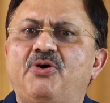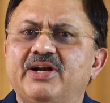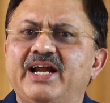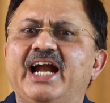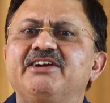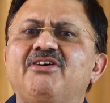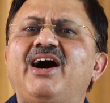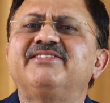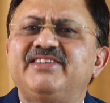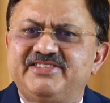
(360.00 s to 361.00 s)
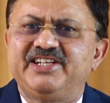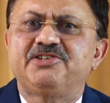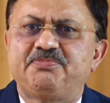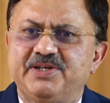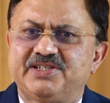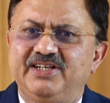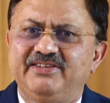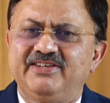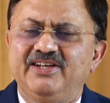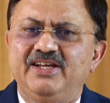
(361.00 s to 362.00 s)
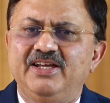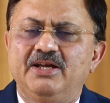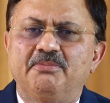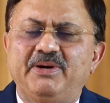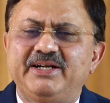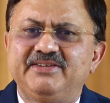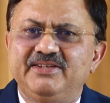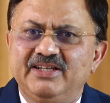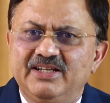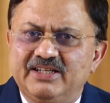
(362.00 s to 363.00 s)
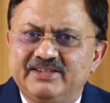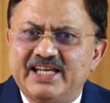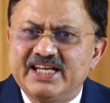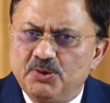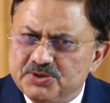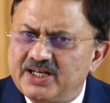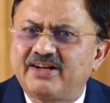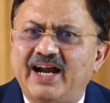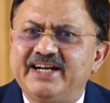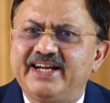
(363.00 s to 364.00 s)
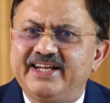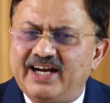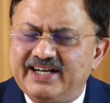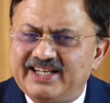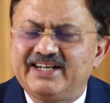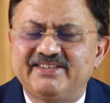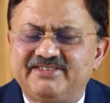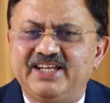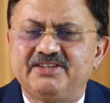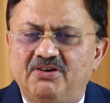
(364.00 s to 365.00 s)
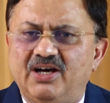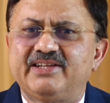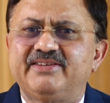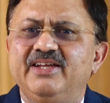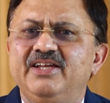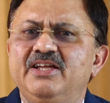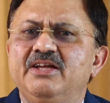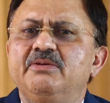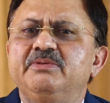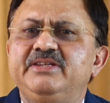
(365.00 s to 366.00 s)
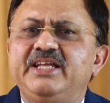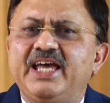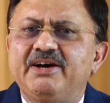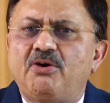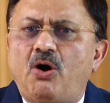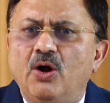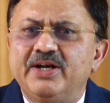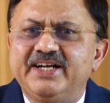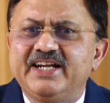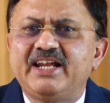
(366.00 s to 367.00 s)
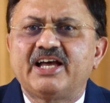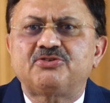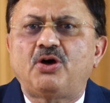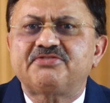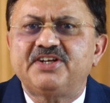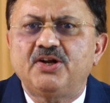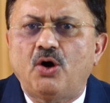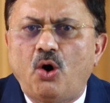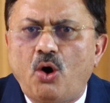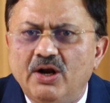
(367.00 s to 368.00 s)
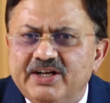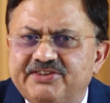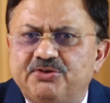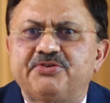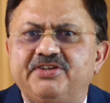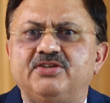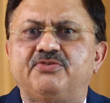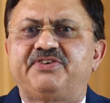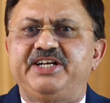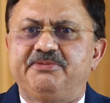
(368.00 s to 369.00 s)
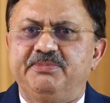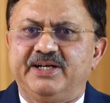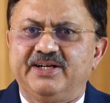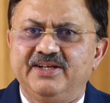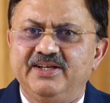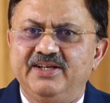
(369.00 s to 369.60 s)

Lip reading: for advanced stage patients, but the inclusion criteria at that stage was they have already exhausted all resources of treatment.